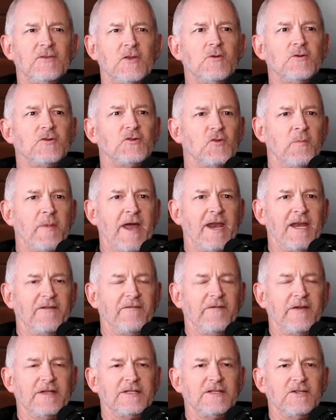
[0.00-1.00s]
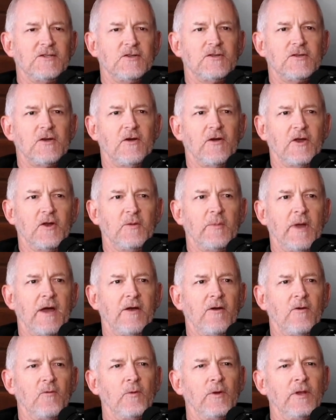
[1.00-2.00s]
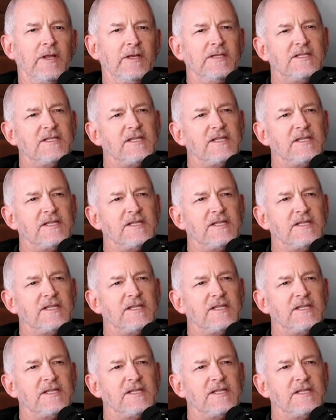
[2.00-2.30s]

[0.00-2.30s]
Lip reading: those traumatic events that you're talking about are really